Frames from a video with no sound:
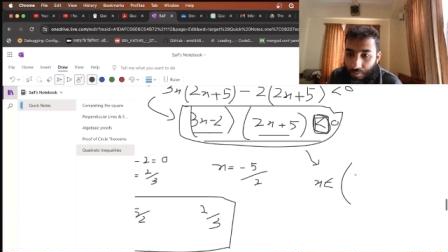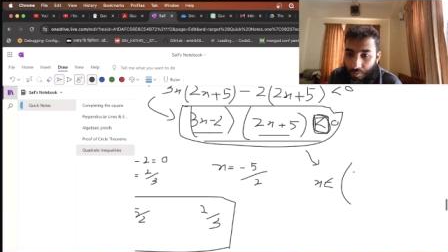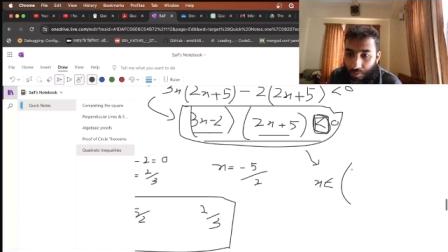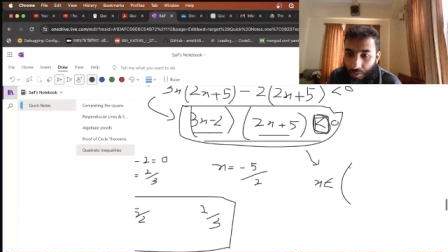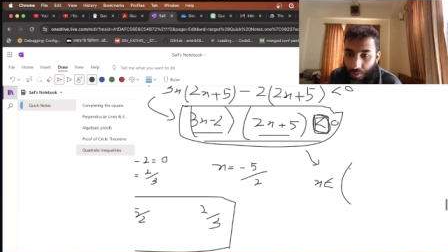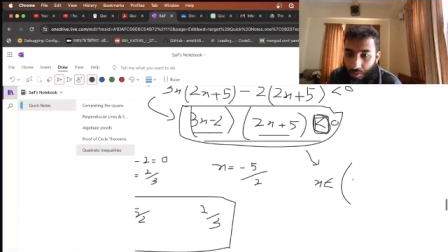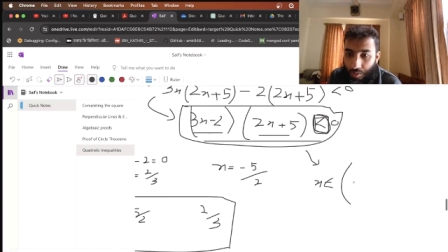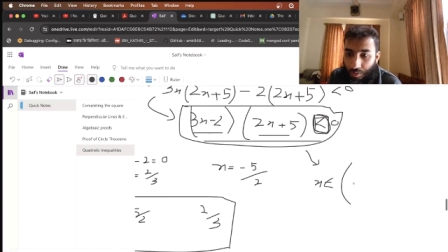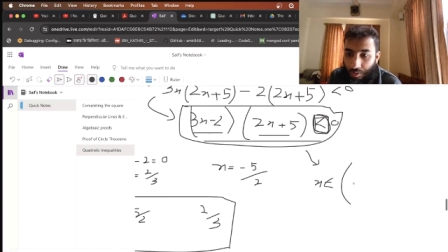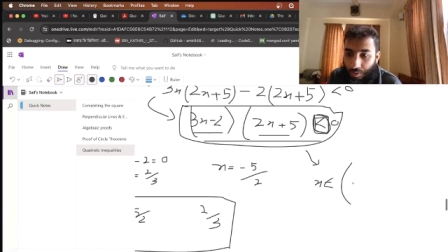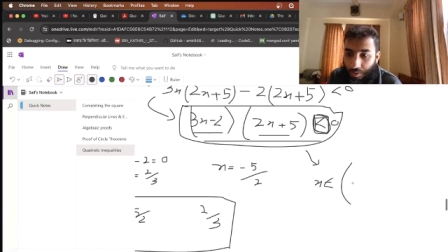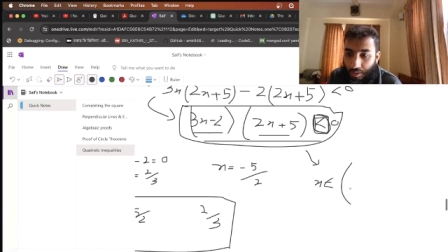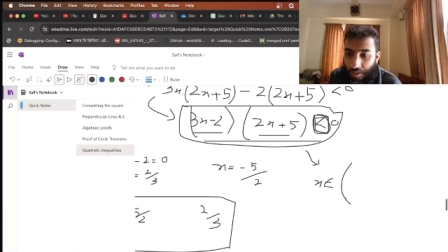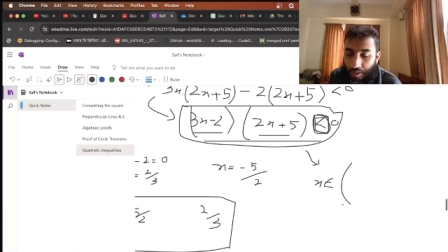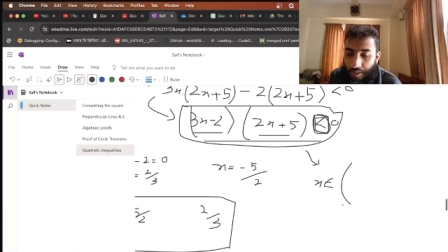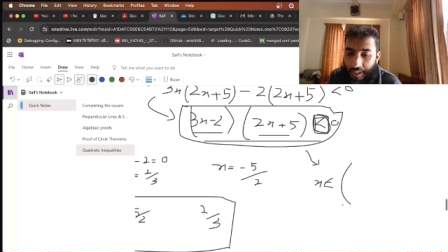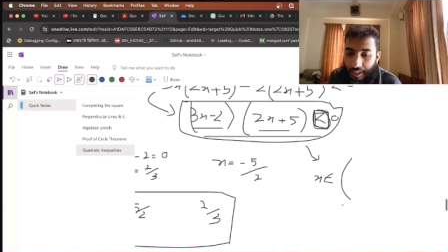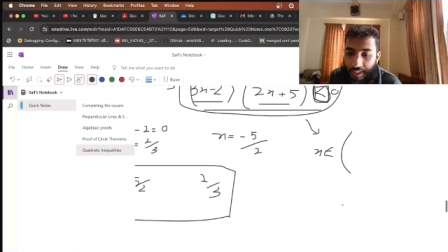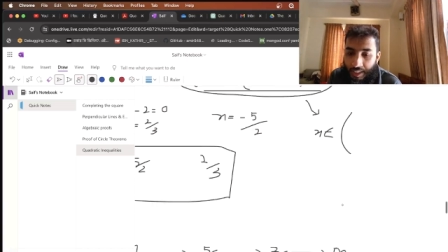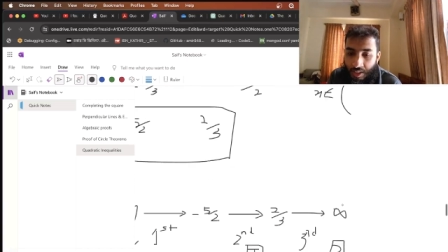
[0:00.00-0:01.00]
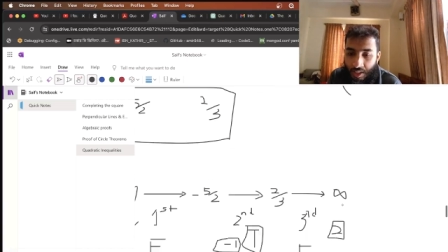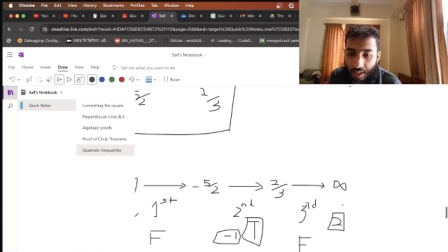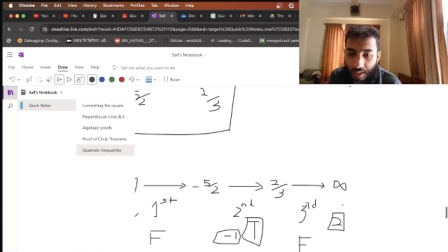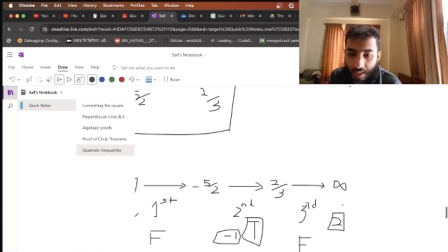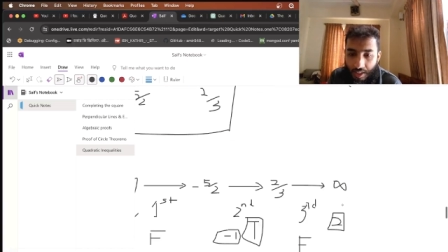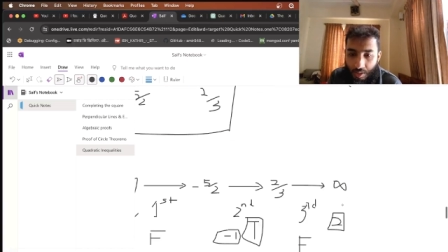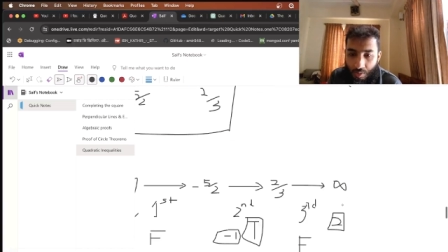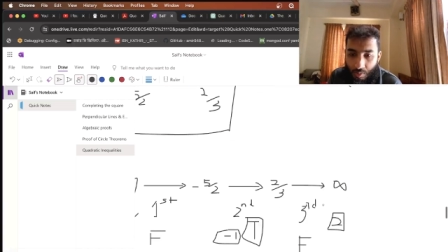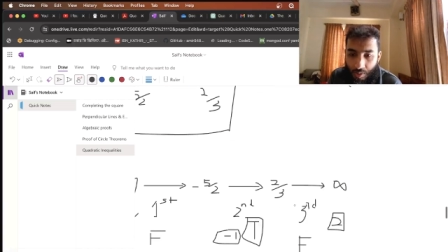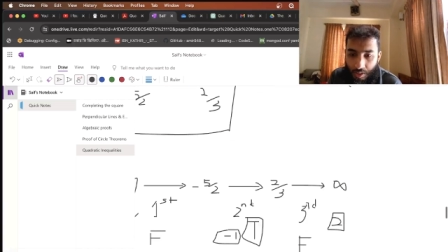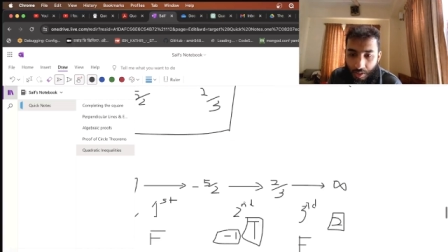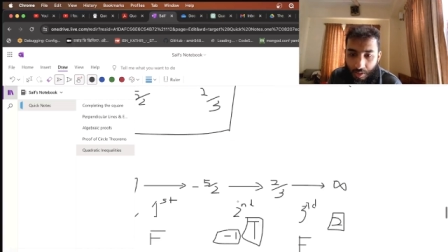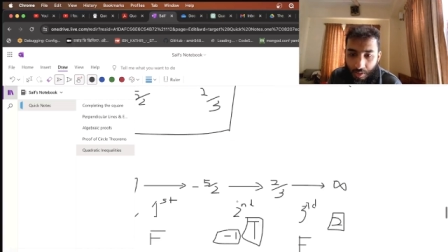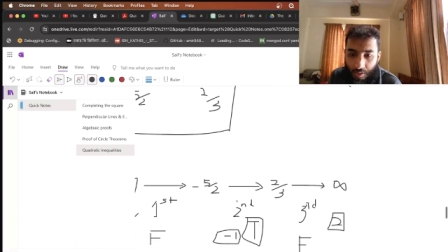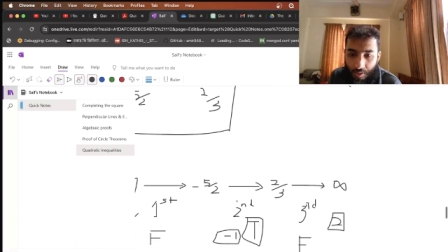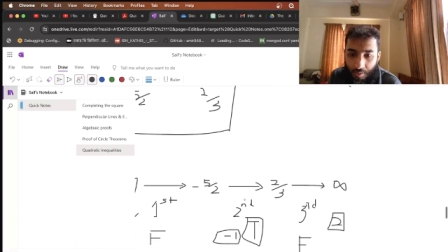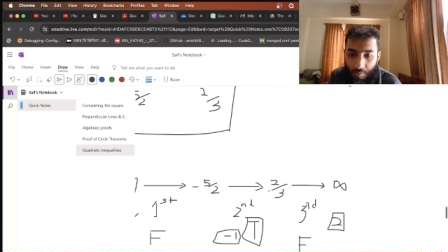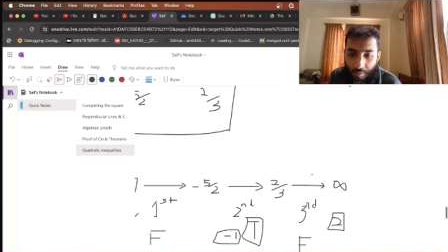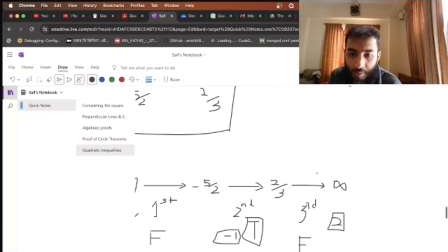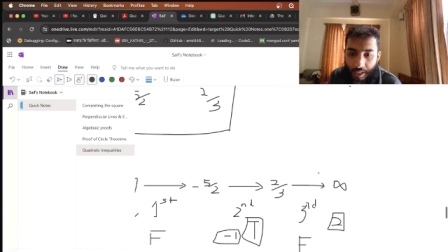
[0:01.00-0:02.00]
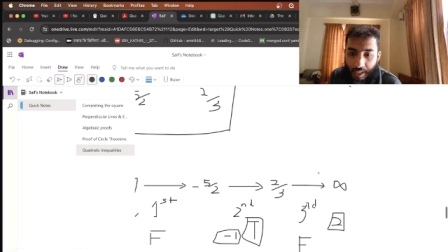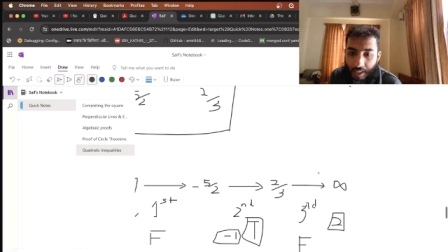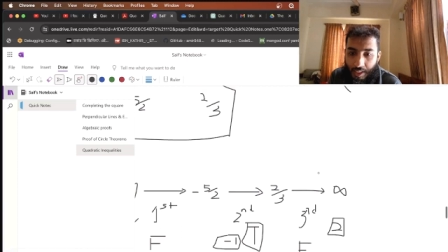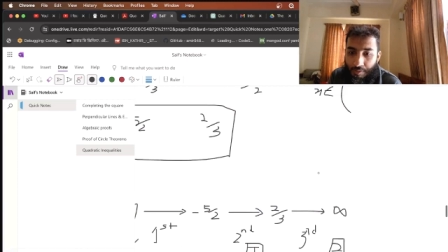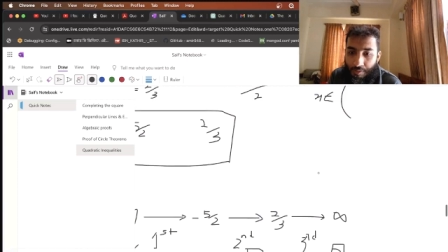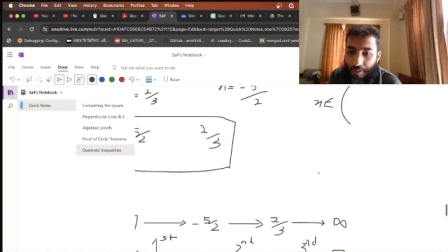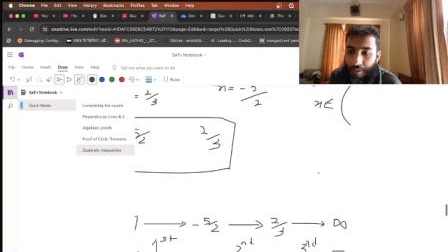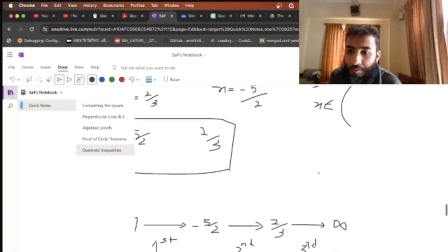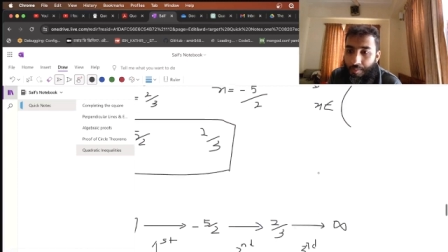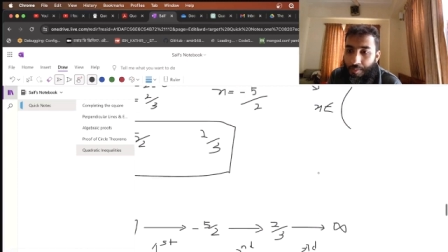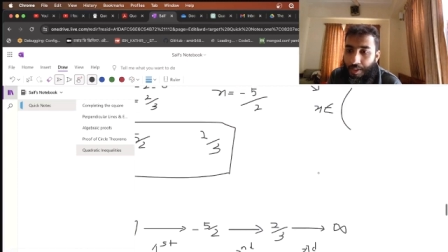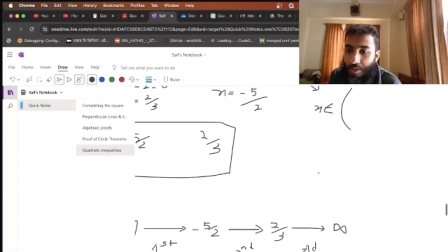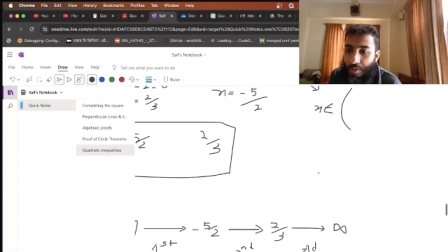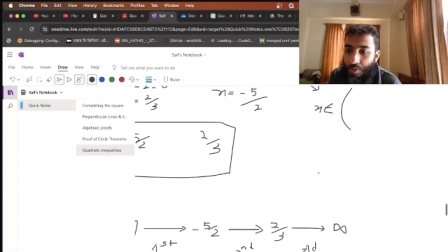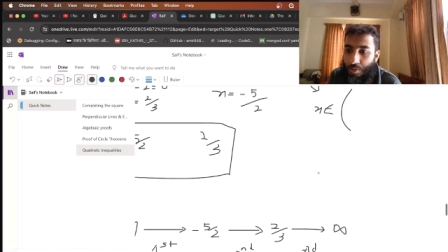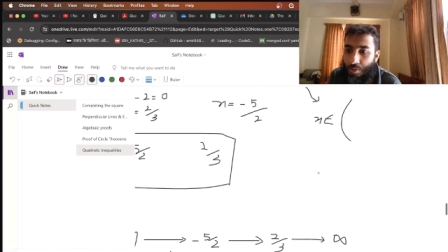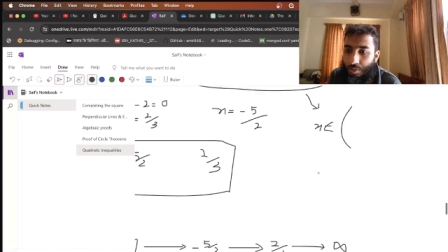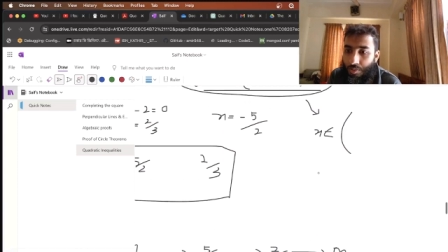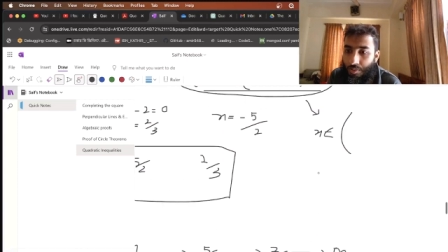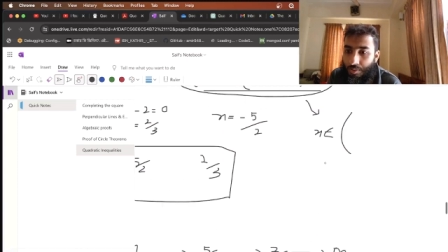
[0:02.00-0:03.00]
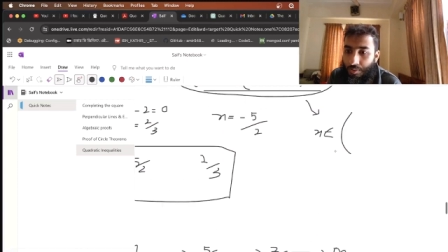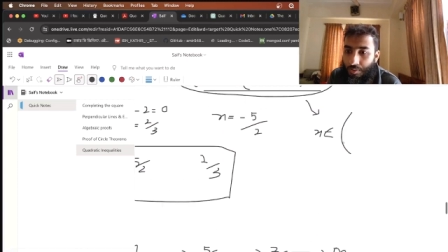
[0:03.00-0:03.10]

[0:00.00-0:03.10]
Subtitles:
So the range is what? Minus 5 by 2